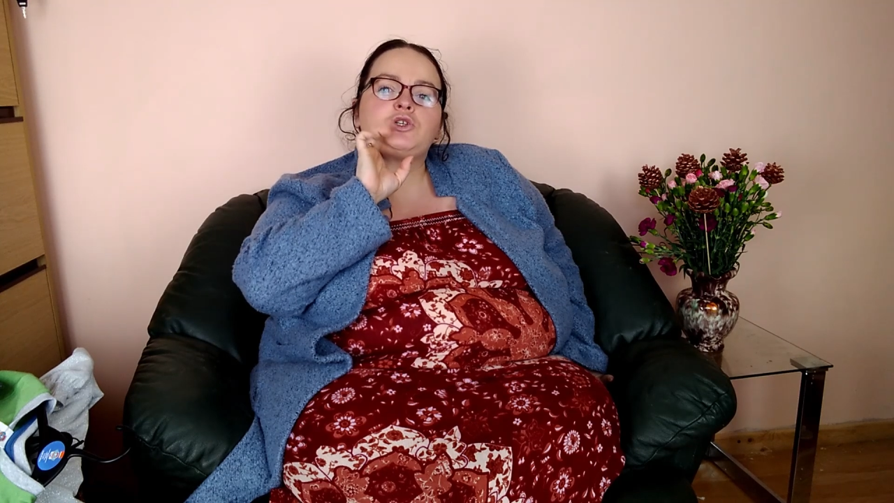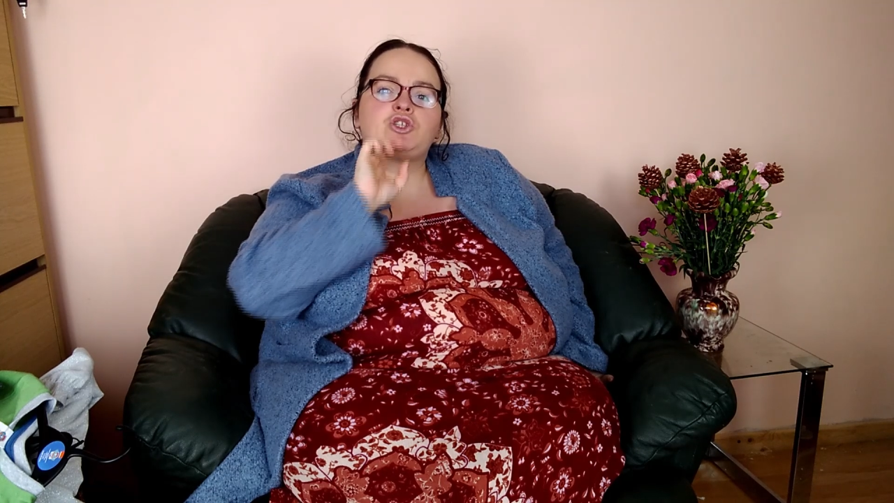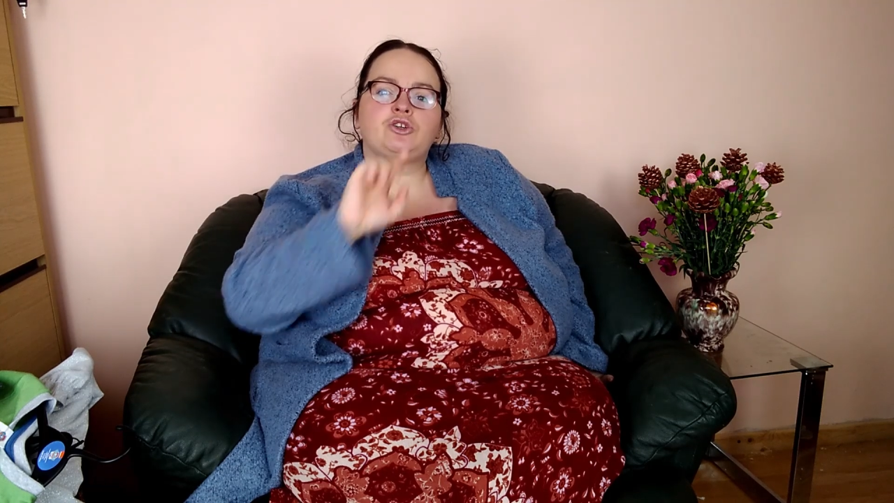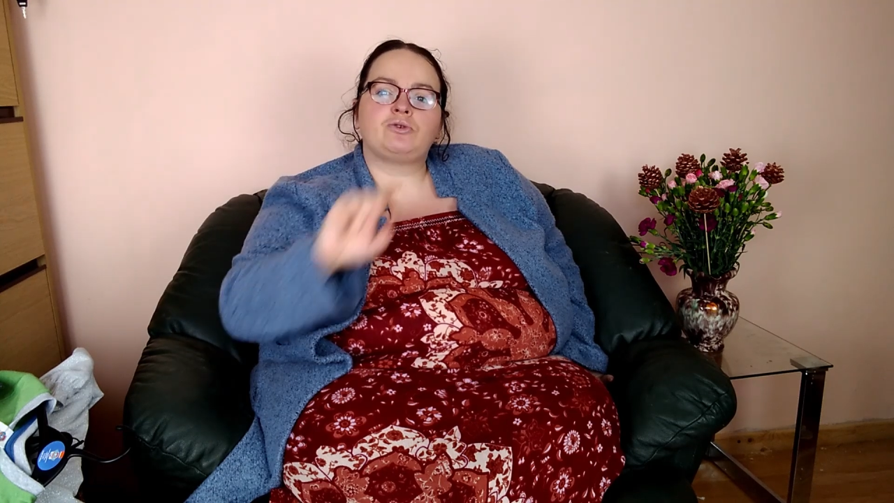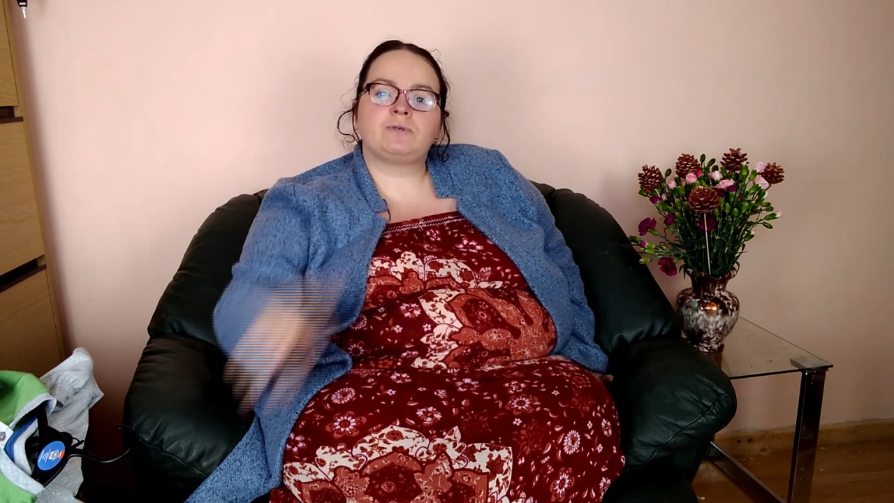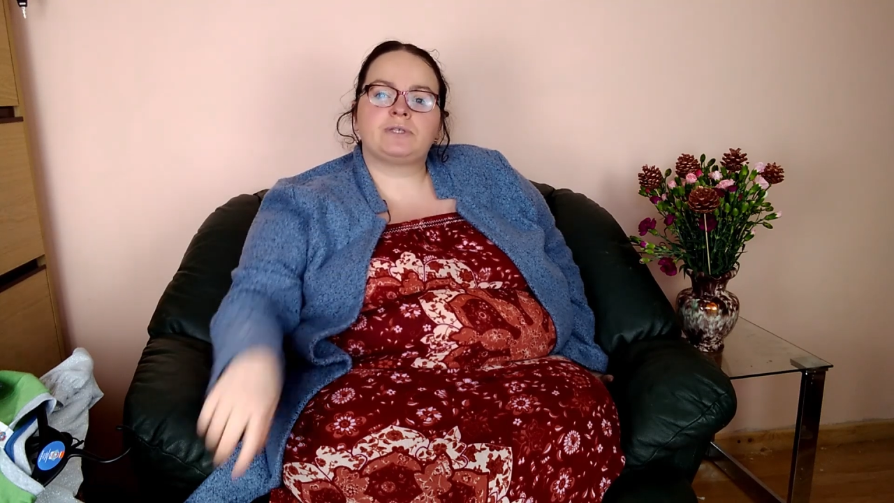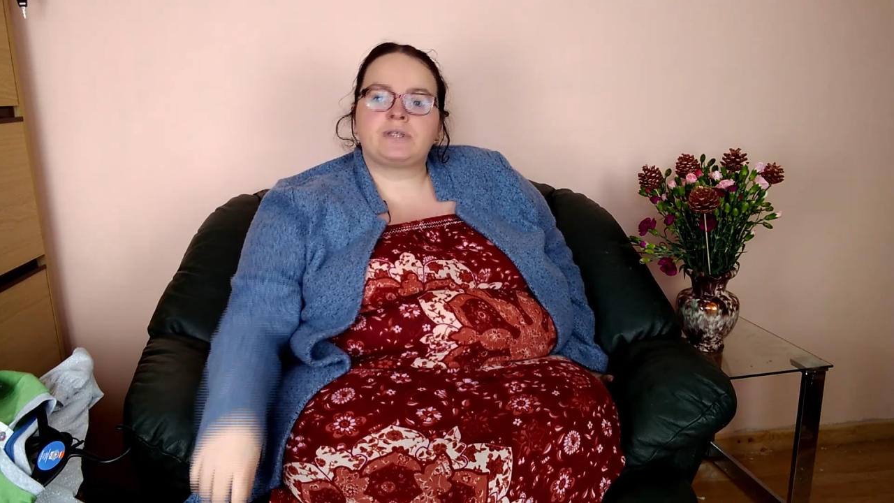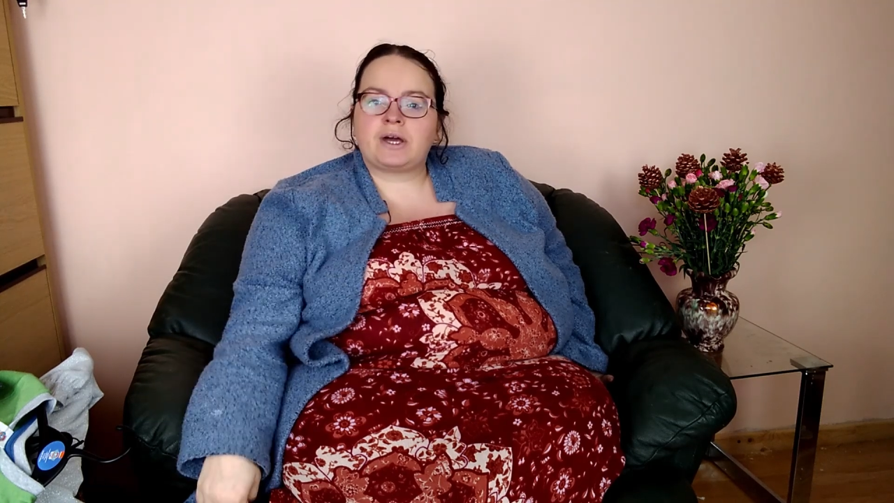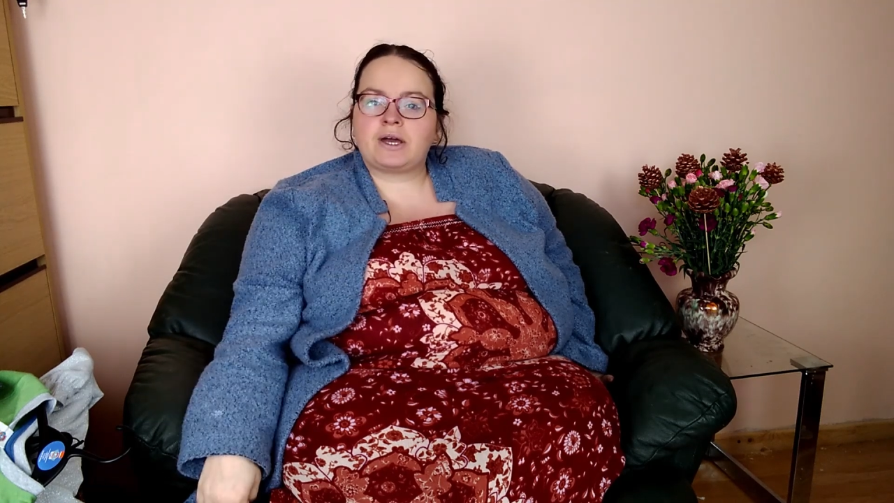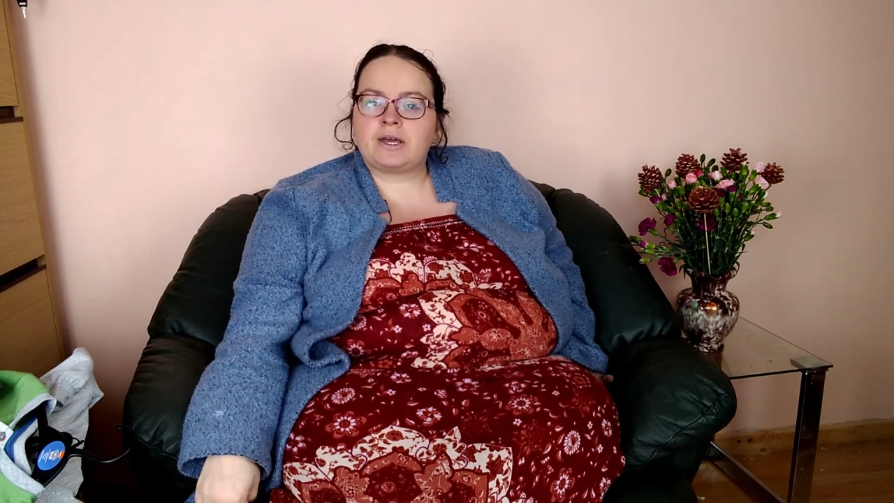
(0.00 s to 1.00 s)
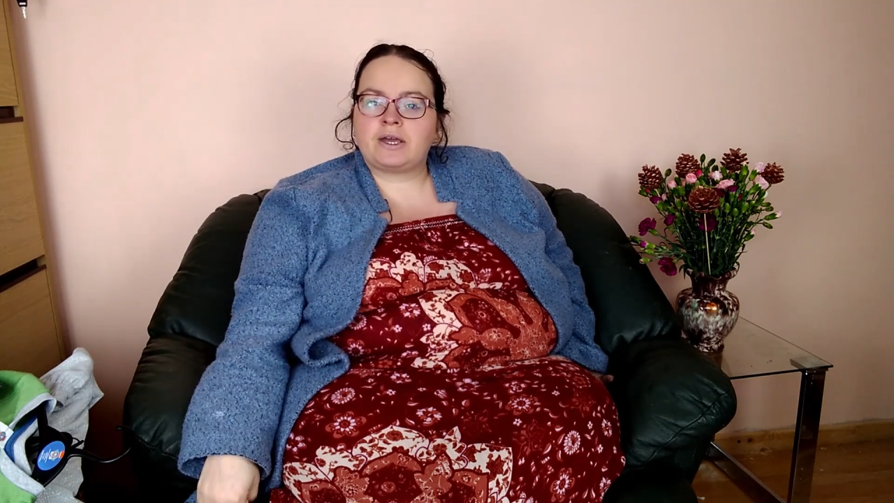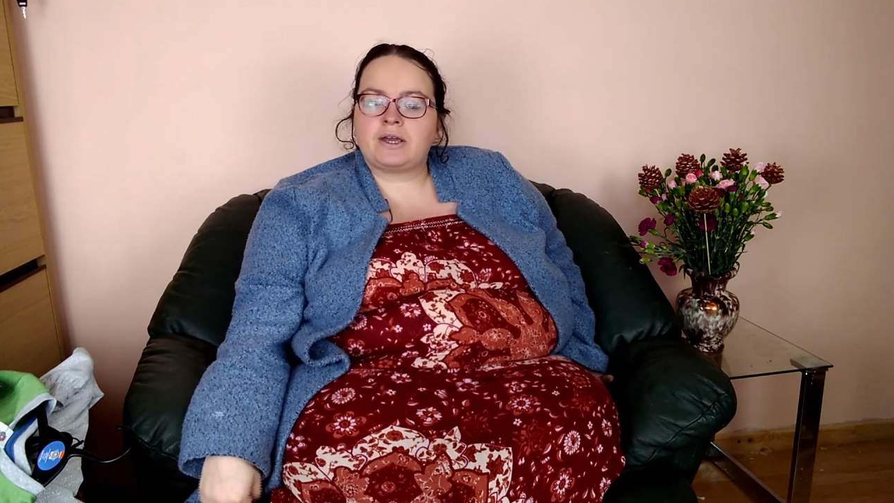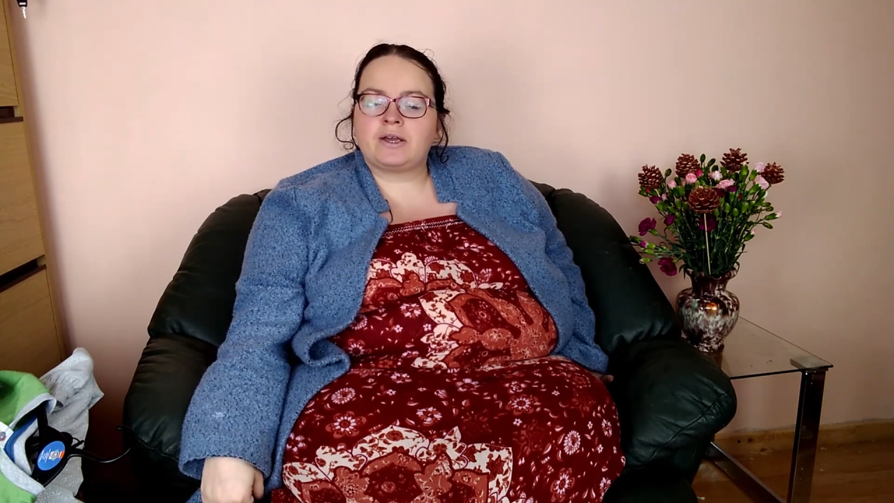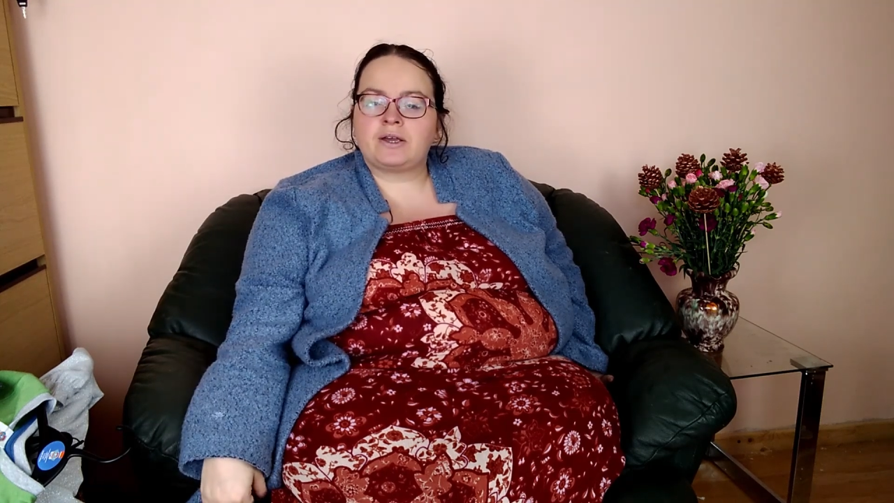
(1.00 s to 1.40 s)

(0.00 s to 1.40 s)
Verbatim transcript: Tuesday,